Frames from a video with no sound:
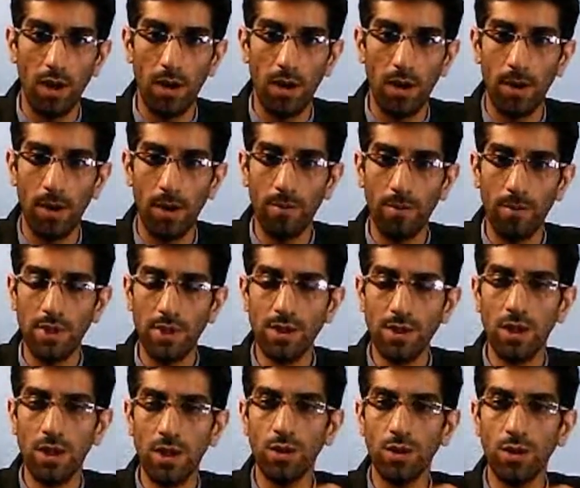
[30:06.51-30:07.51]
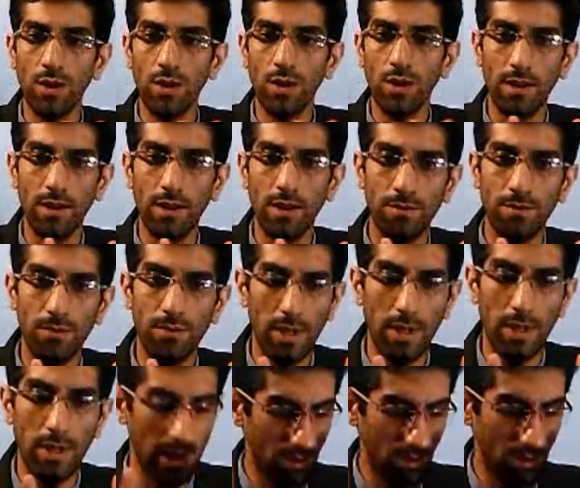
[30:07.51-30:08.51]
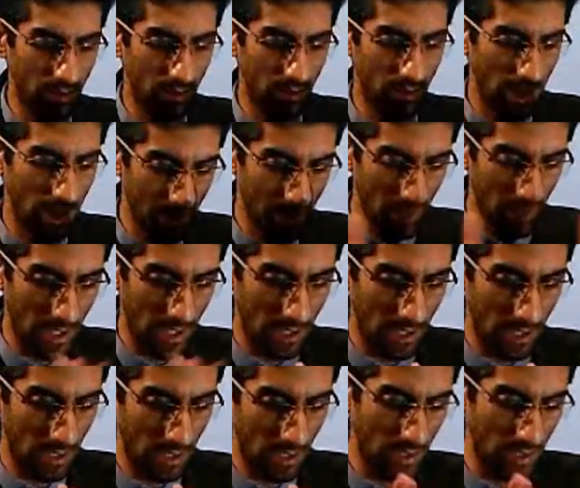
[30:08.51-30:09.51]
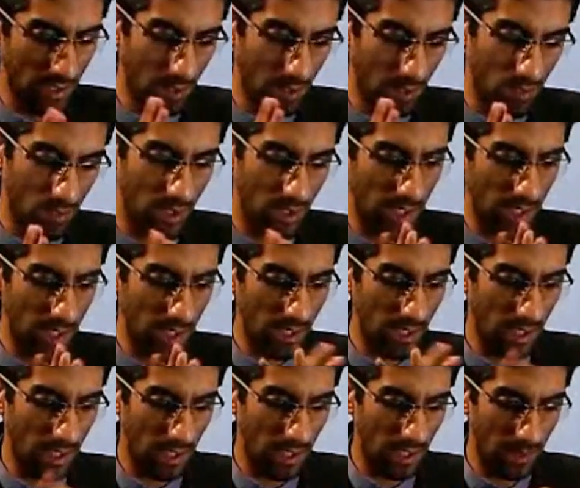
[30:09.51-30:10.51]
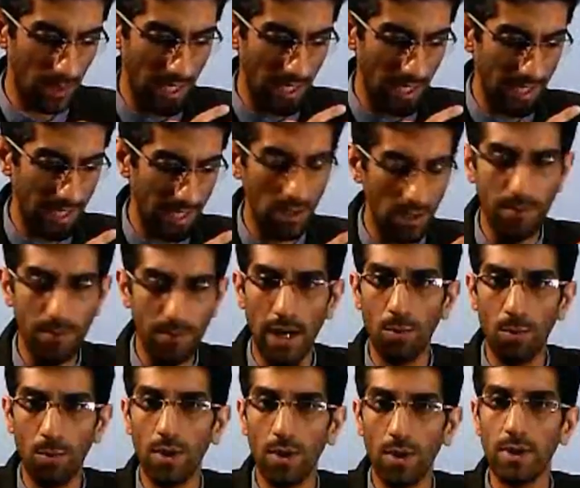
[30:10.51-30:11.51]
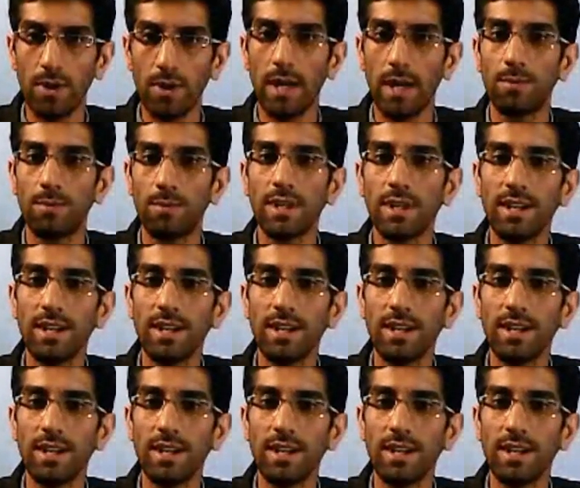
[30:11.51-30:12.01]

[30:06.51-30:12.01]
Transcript: Tesha, do you have, as we actually came to the end of our program,